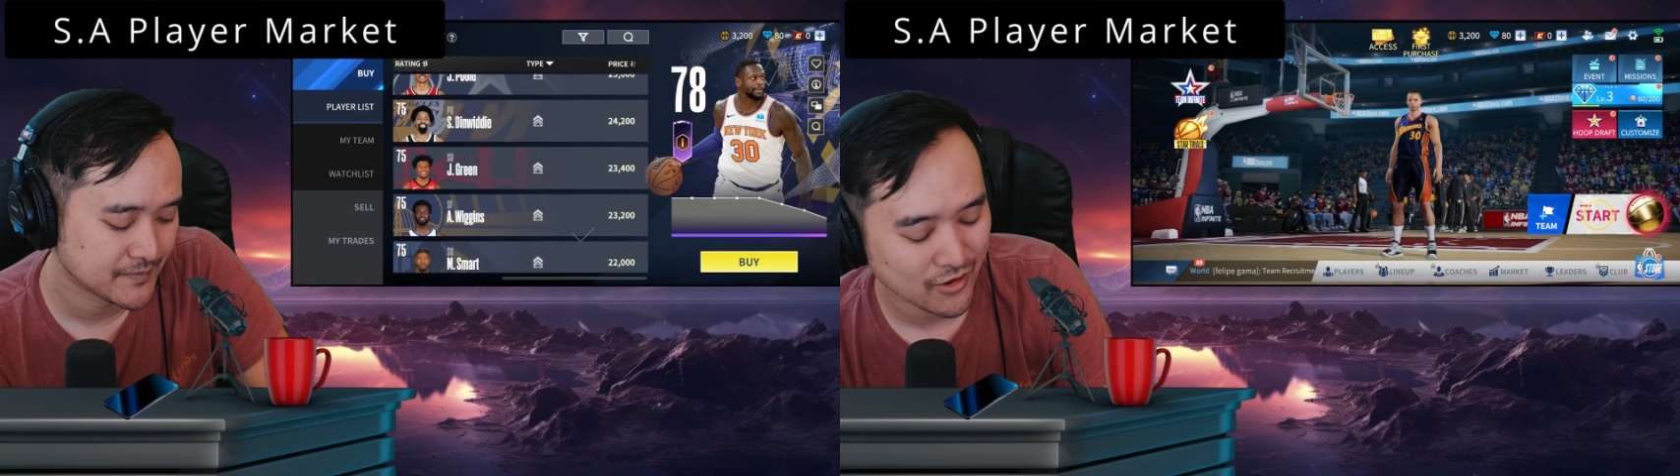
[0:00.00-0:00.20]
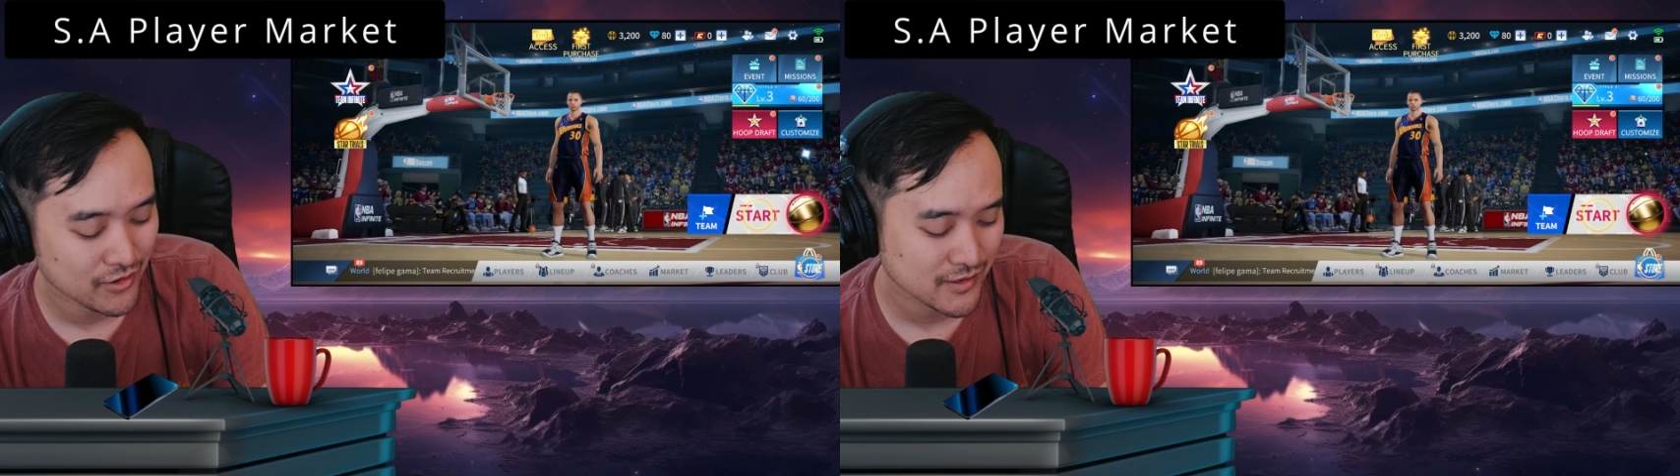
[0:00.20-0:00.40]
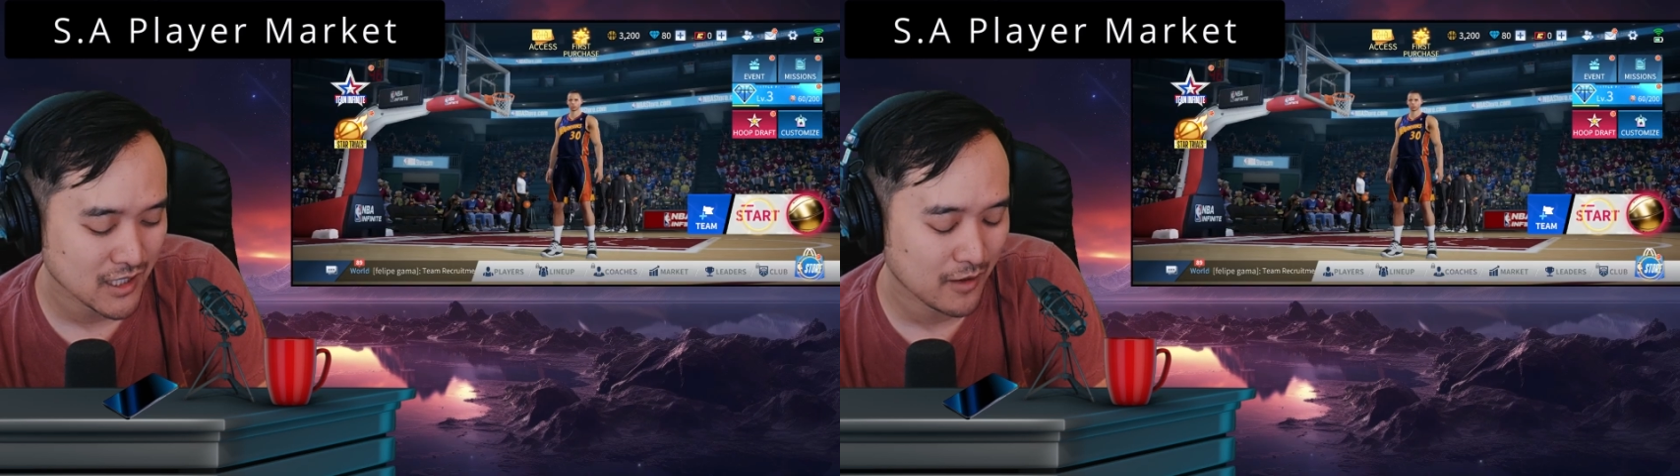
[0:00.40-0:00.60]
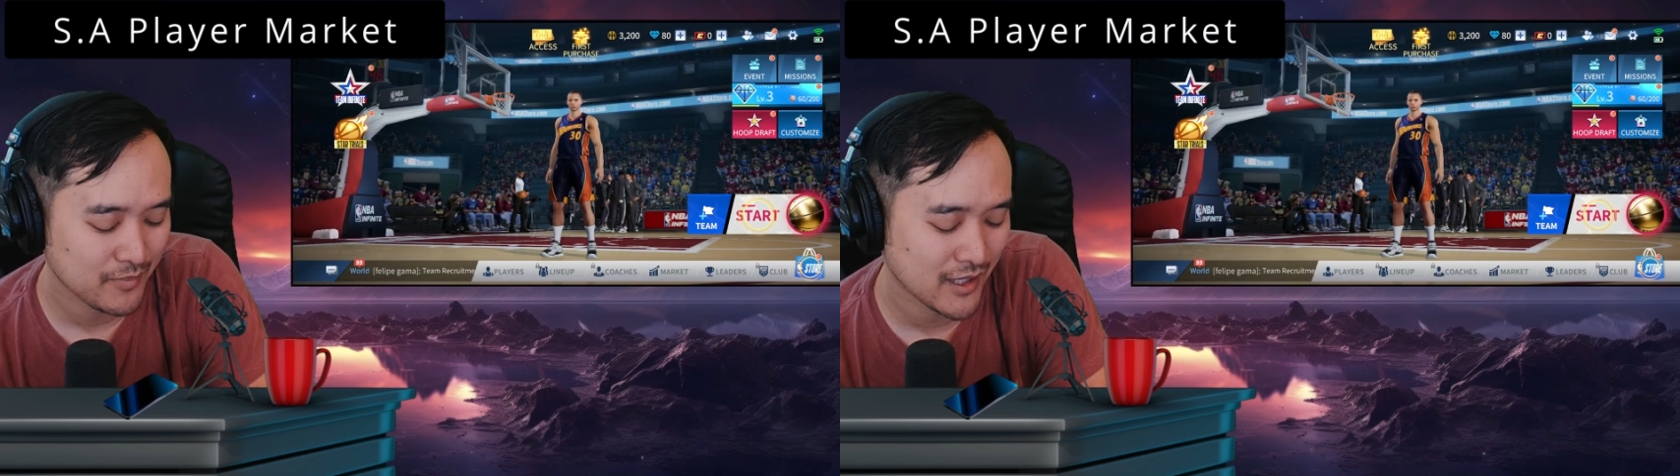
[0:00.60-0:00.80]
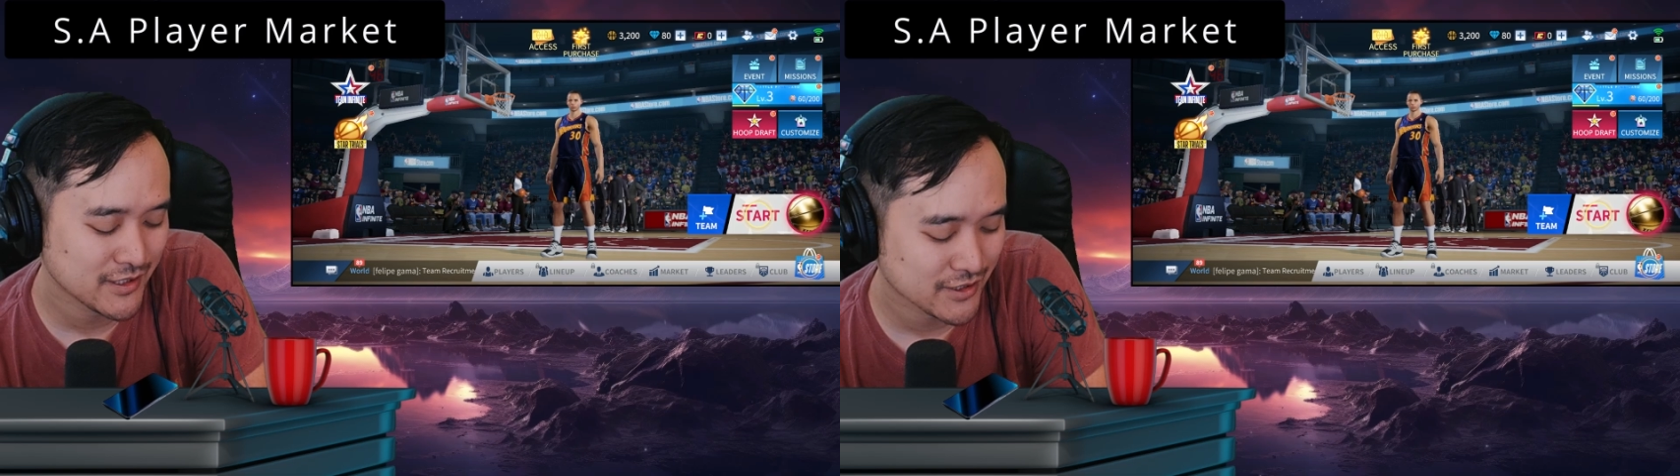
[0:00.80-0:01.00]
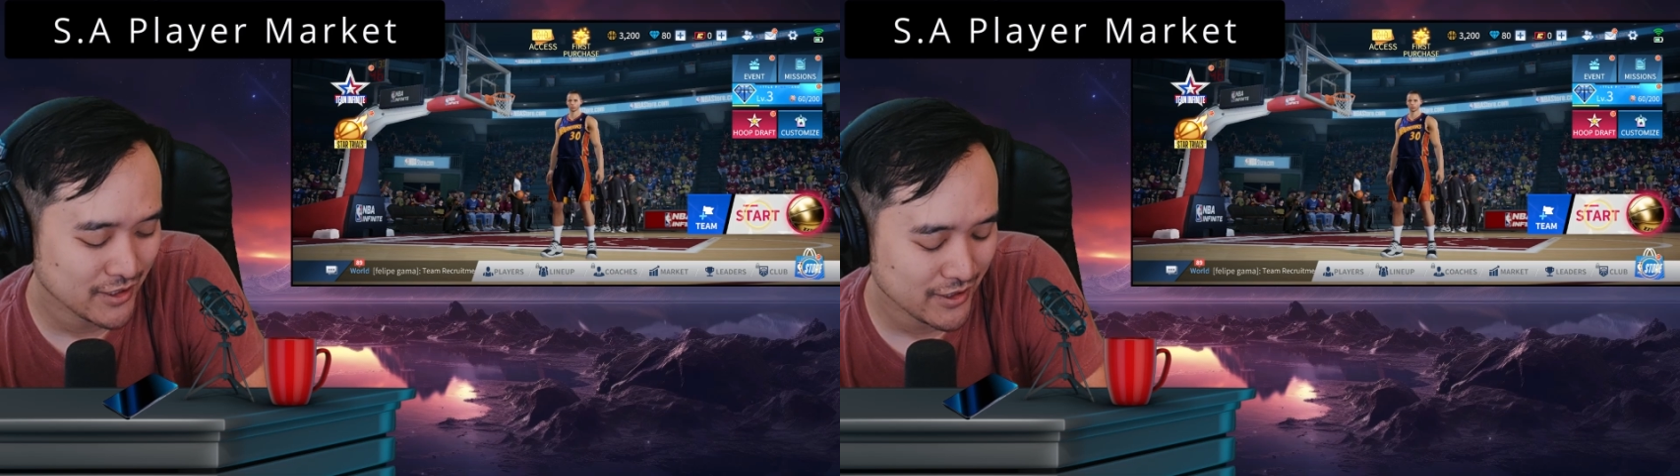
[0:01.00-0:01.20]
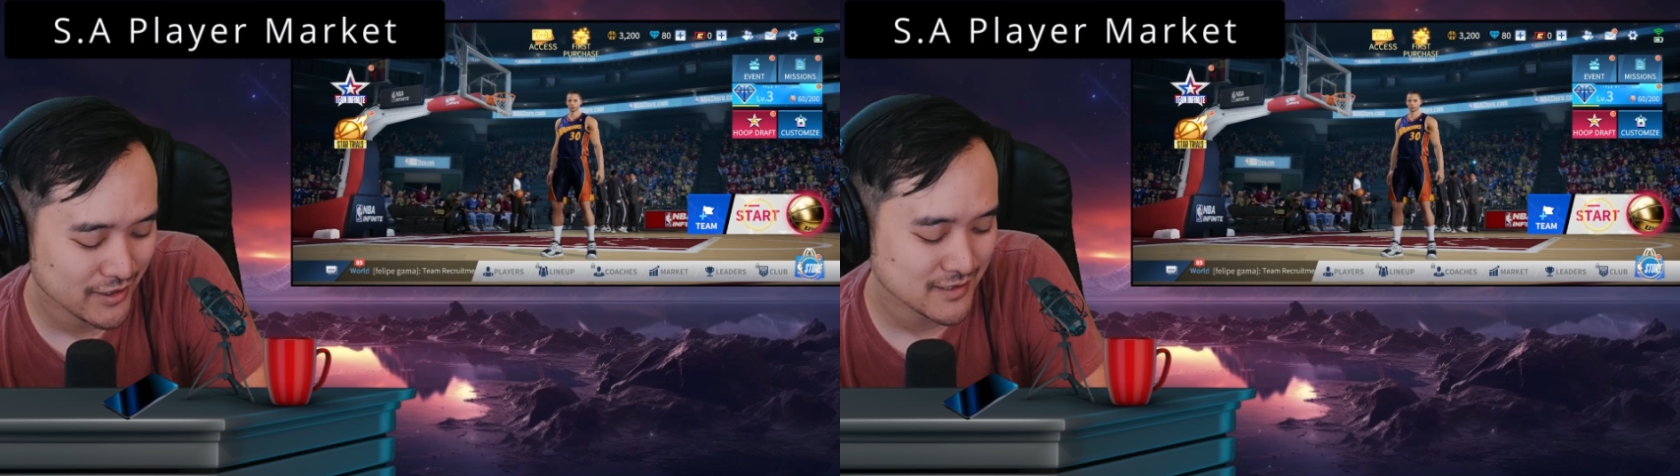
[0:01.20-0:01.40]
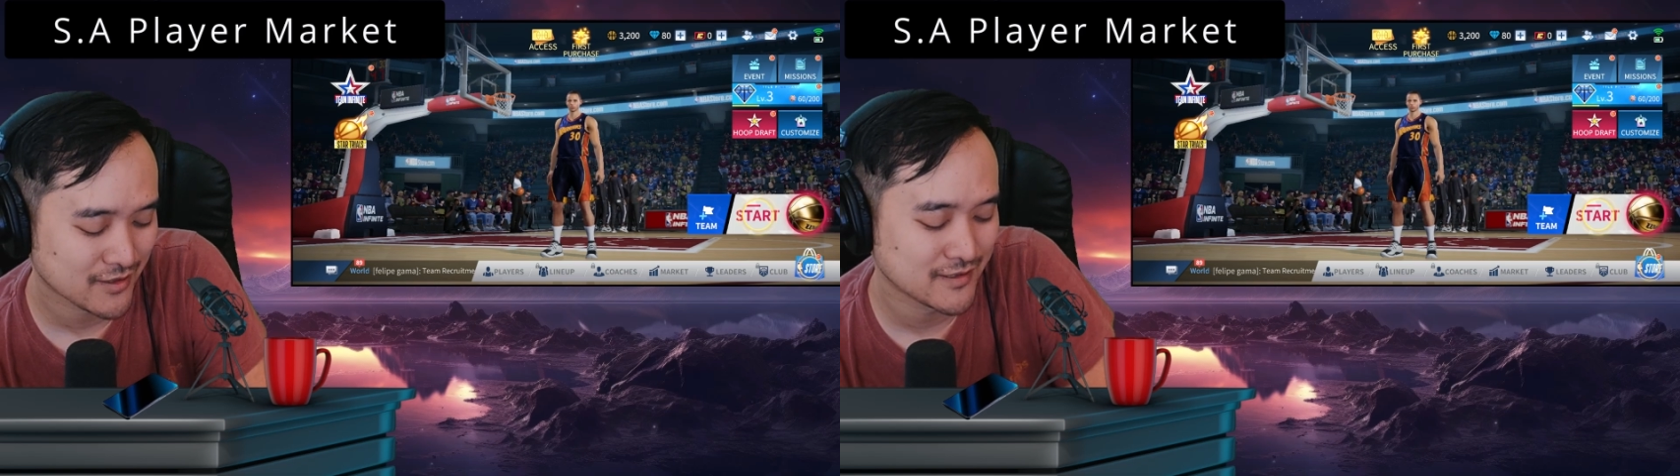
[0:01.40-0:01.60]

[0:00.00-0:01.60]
So all the top legendaries